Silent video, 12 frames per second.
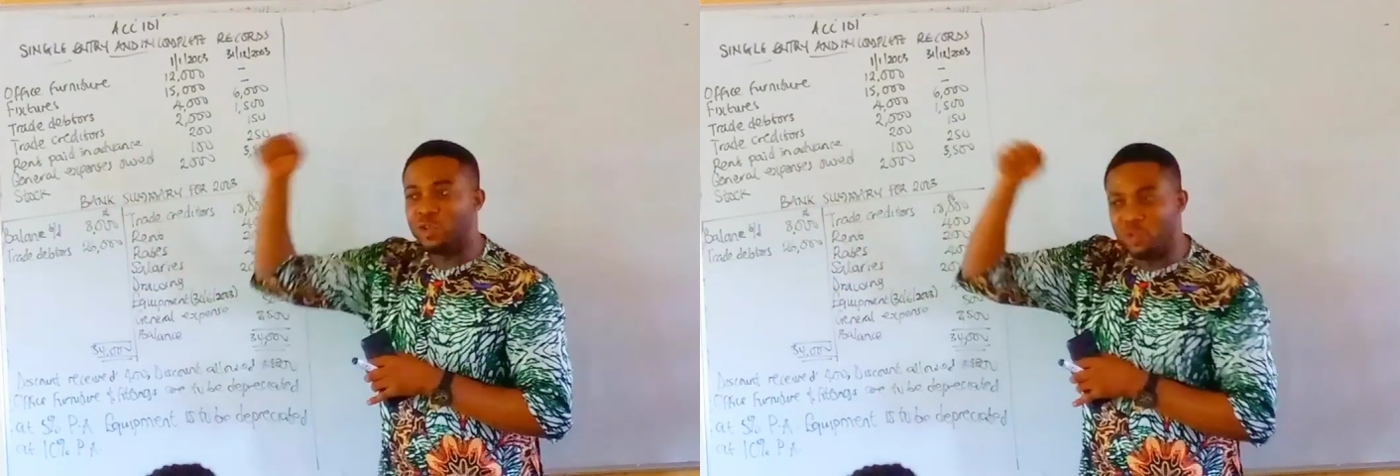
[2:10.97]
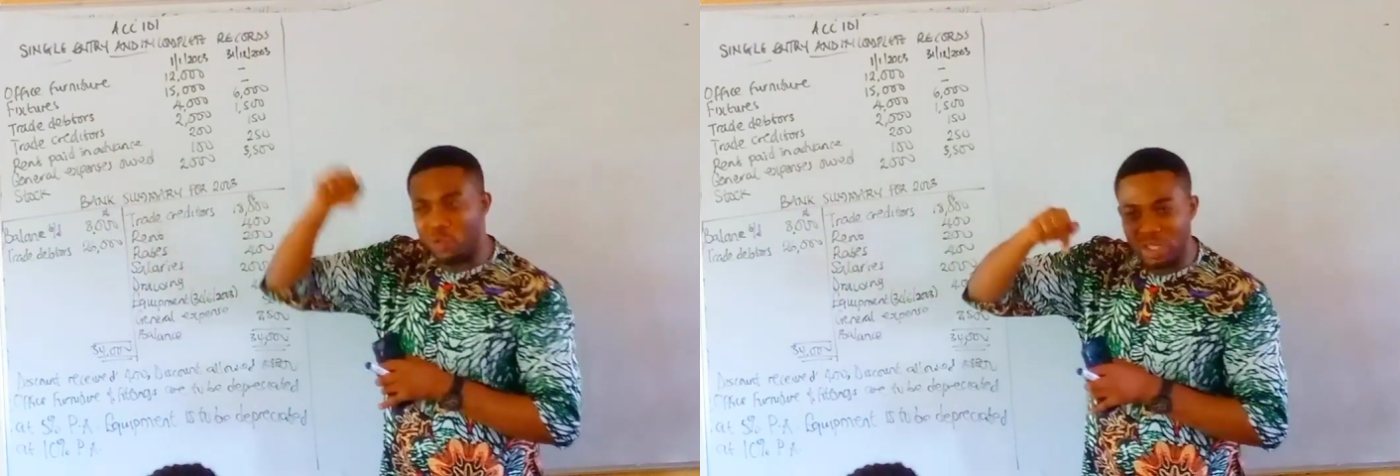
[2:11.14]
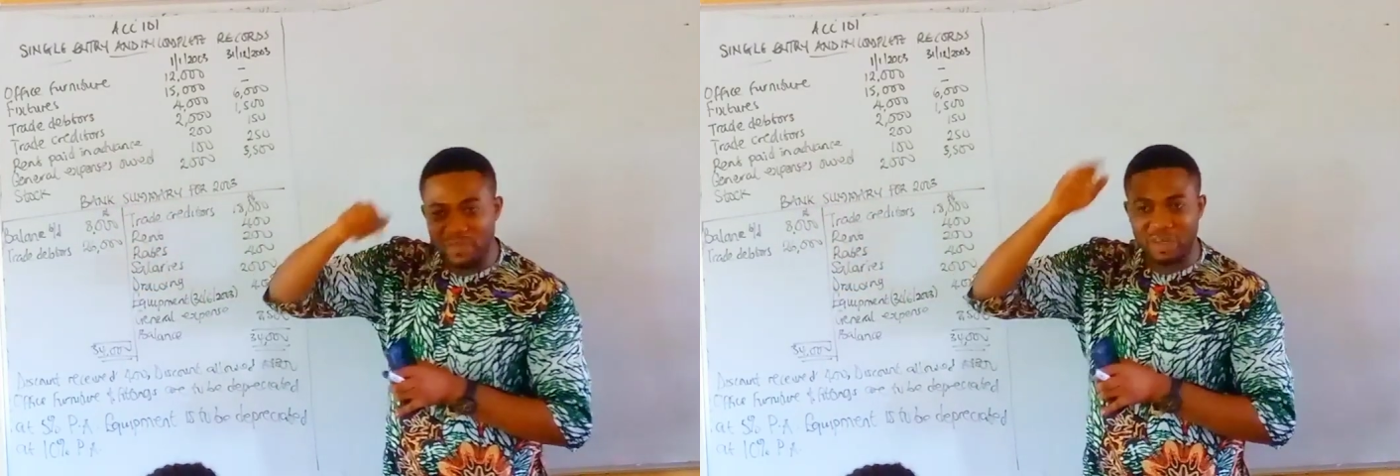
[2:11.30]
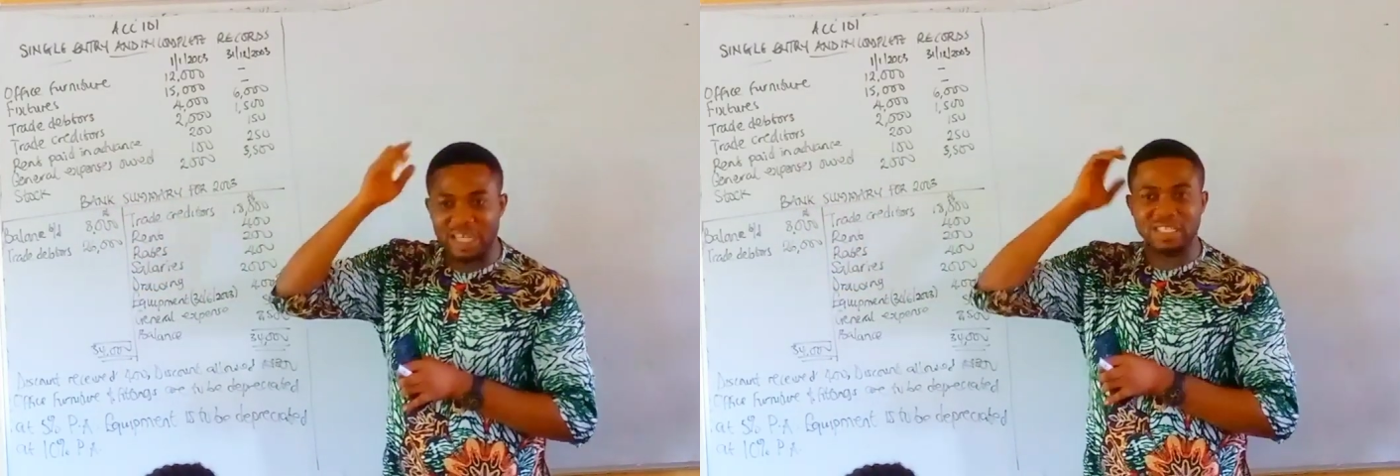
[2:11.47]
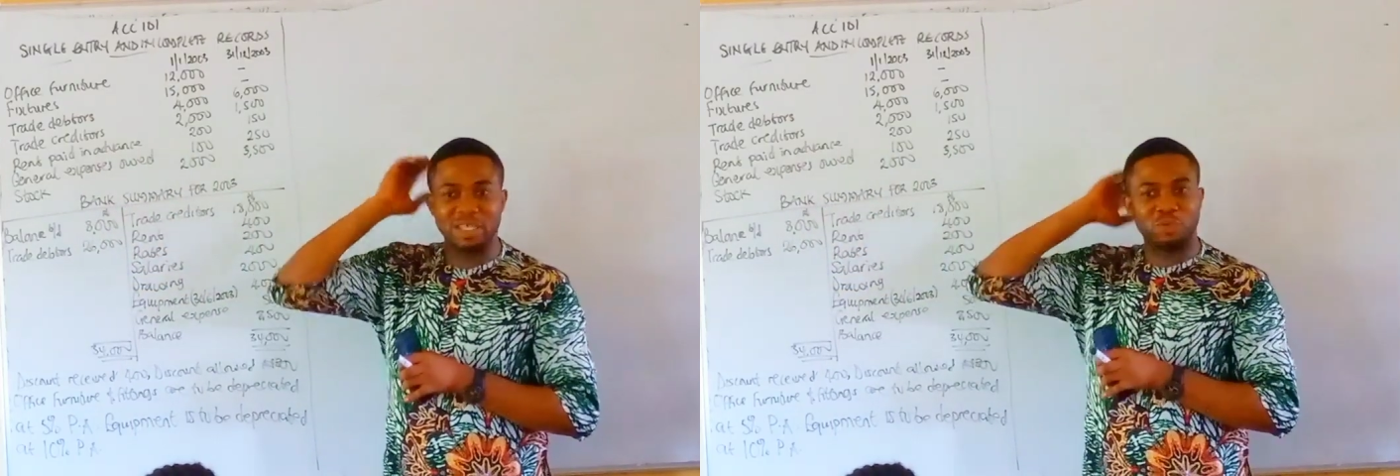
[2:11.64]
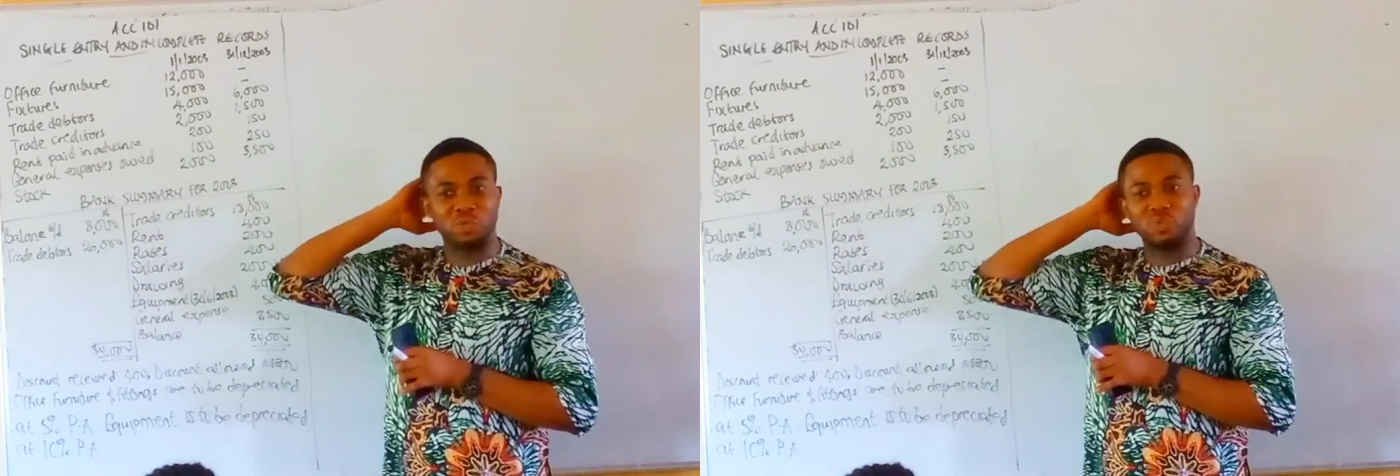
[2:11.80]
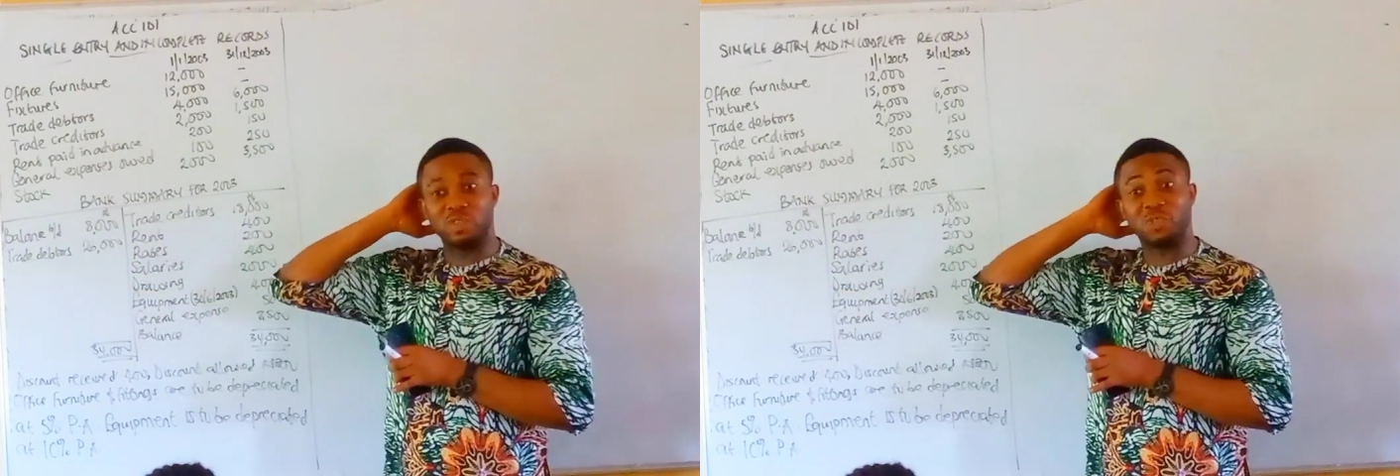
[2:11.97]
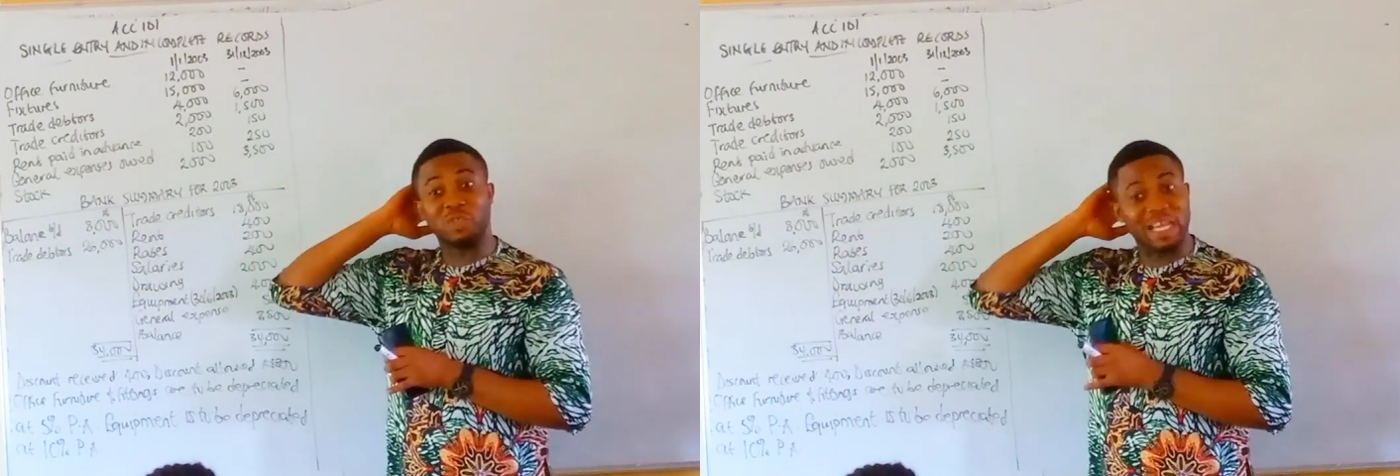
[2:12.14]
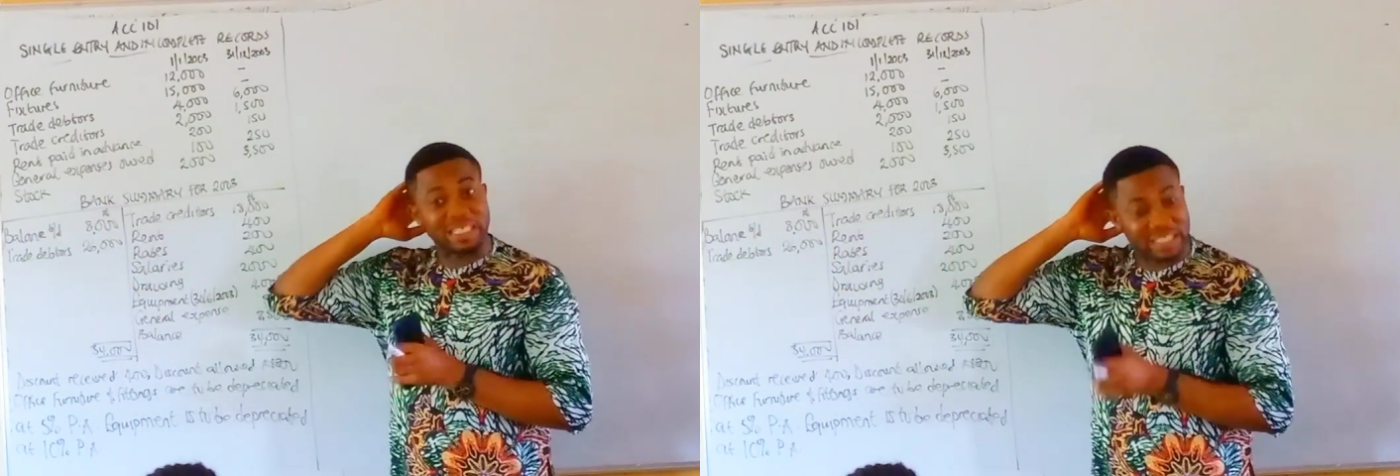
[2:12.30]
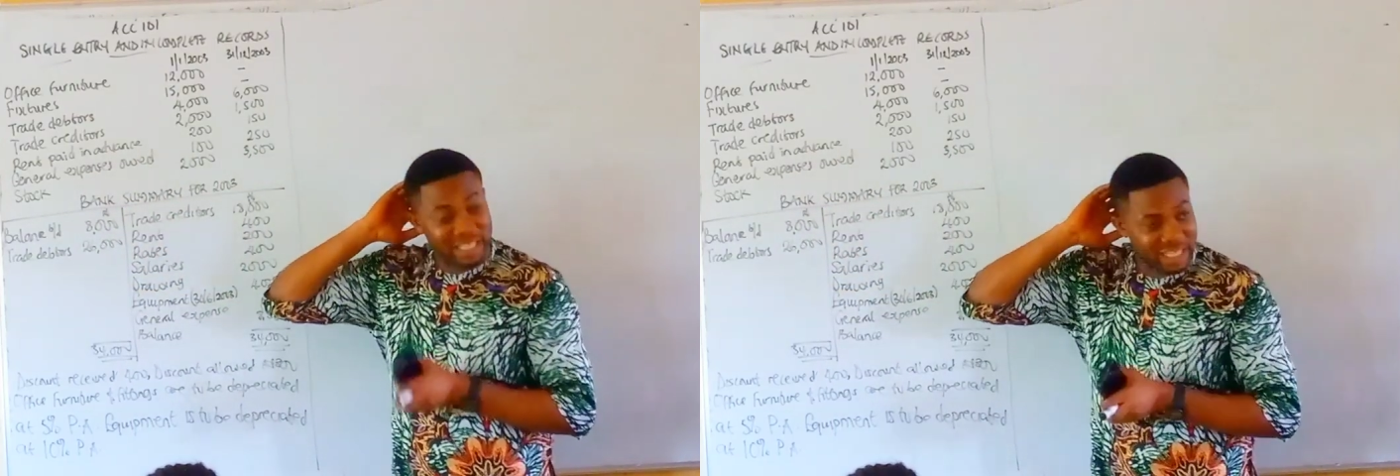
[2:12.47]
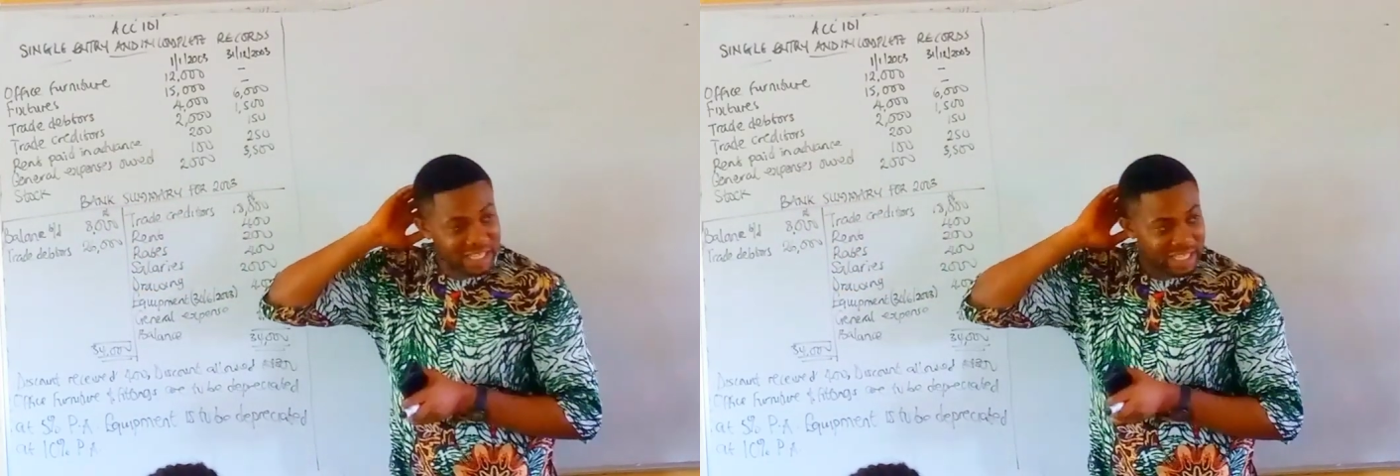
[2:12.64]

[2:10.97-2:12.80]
no need for that step 2. Did you get it now?